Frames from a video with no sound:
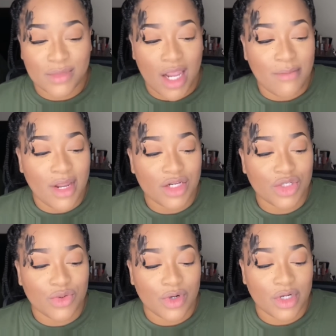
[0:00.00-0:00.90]
I'm not
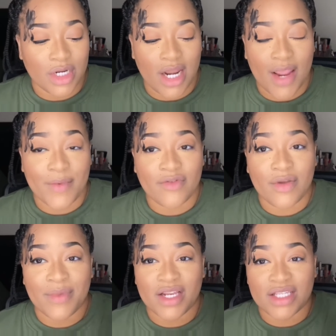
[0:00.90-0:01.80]
sure the name of it,
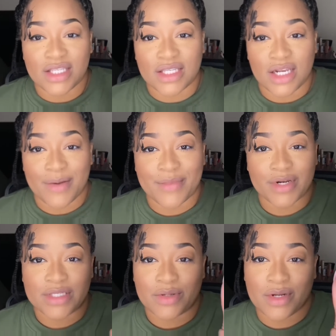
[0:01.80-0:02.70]
but this is the number
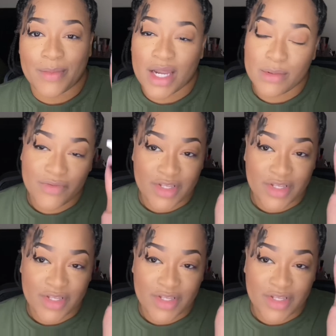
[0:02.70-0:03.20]
that's on the bottom of it.